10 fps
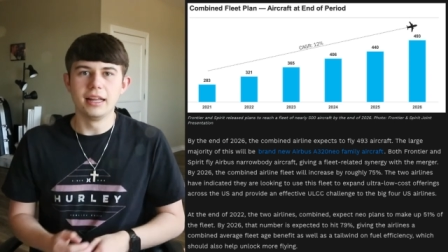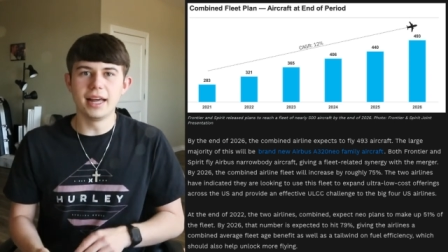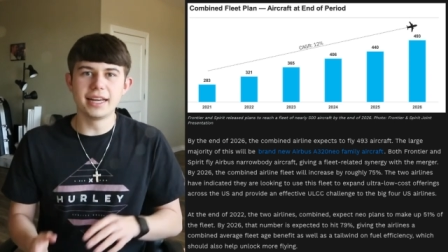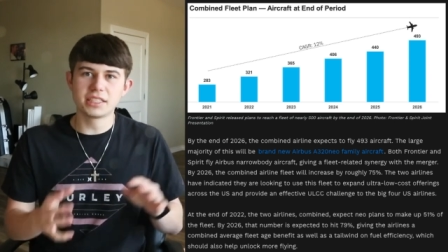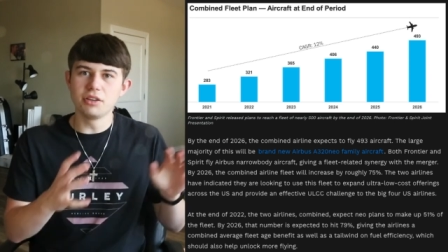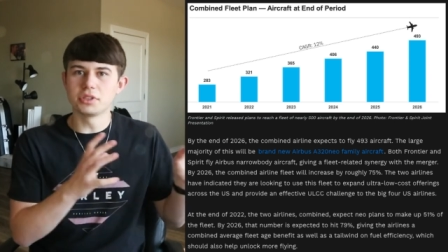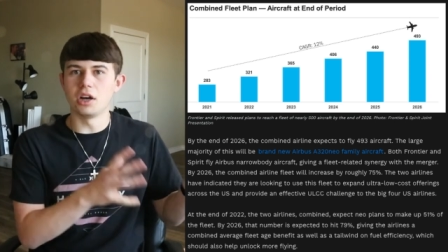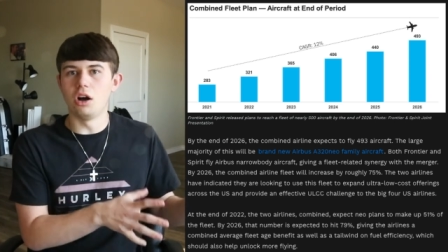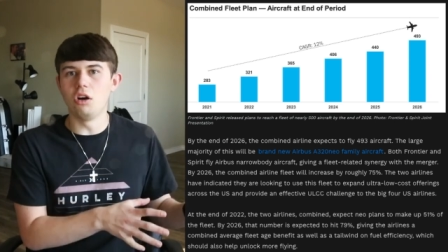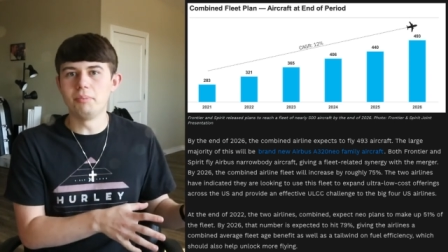Alaska was an
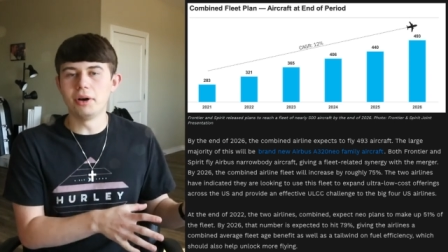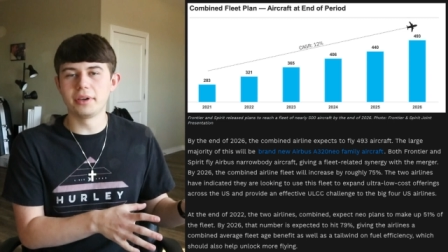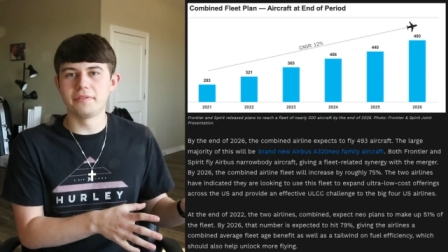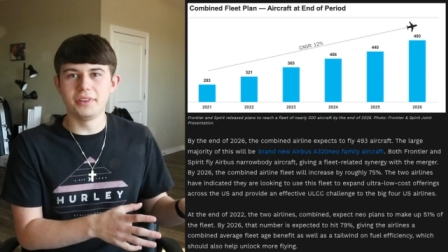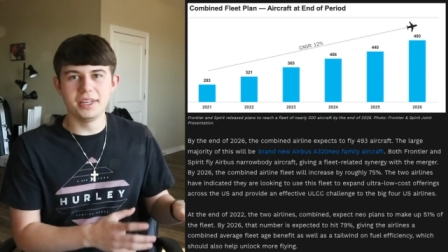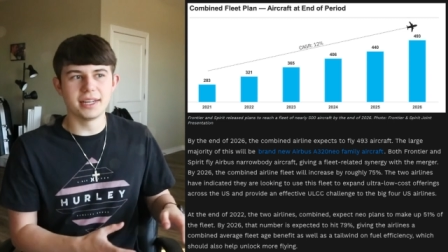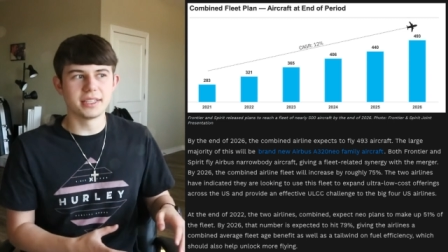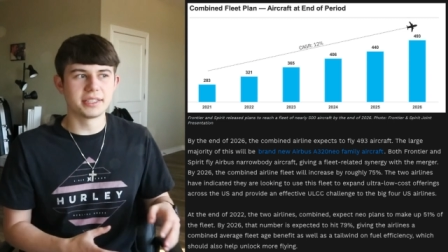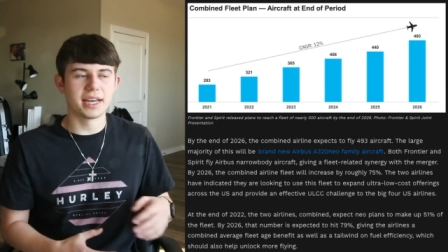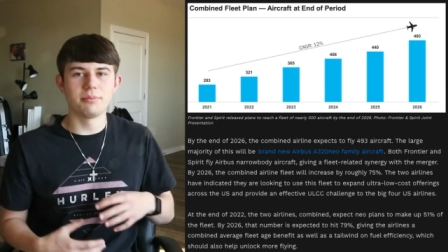all-Boeing fleet at
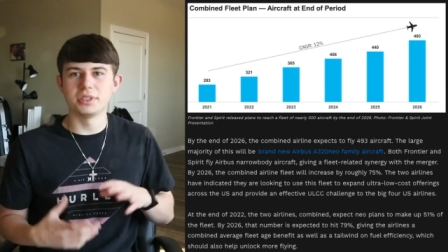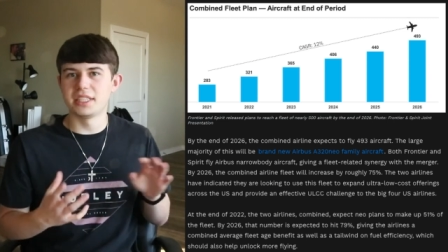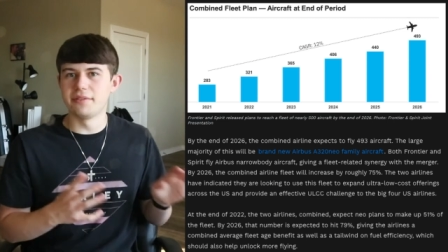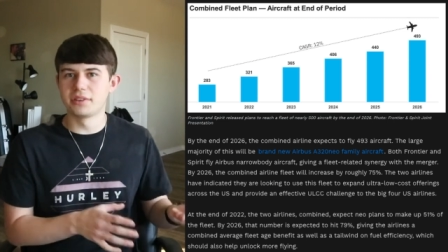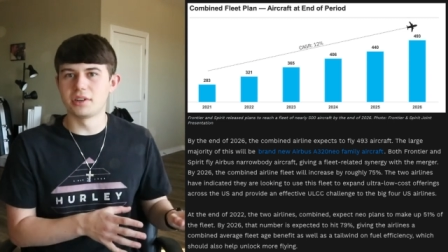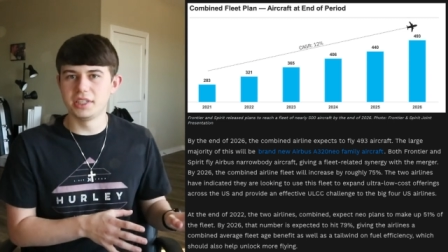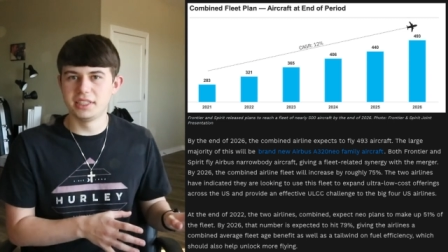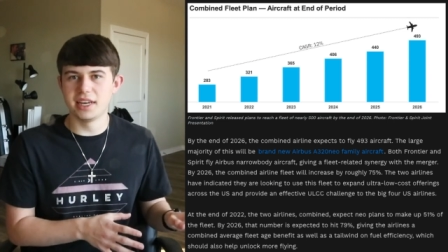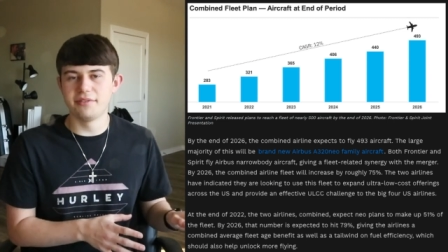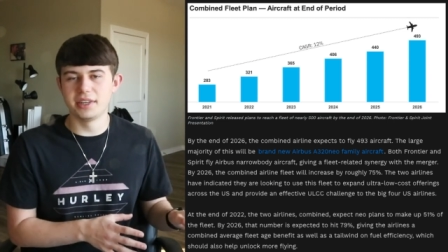the time with
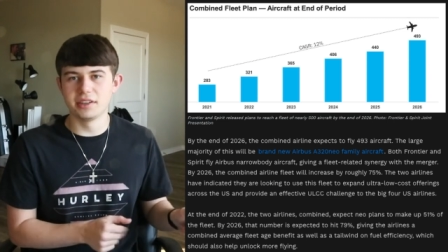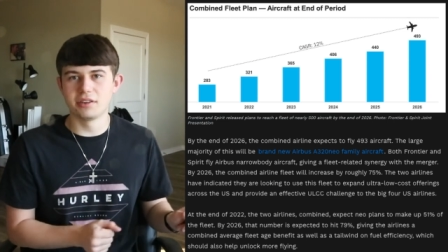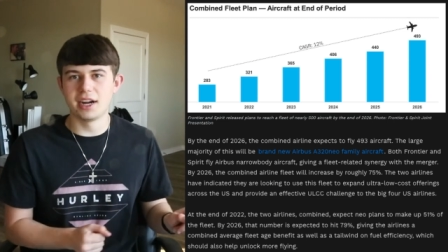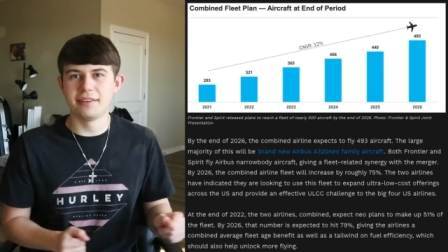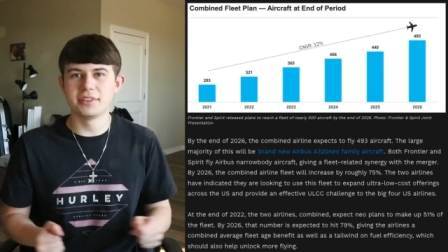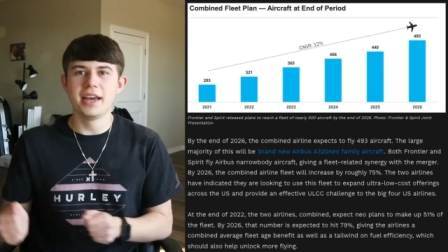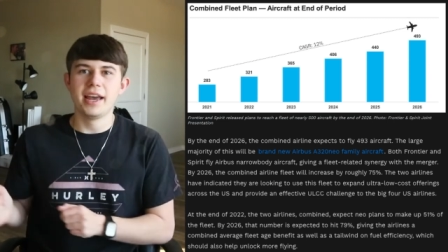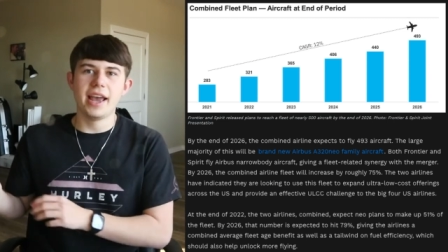737 aircraft,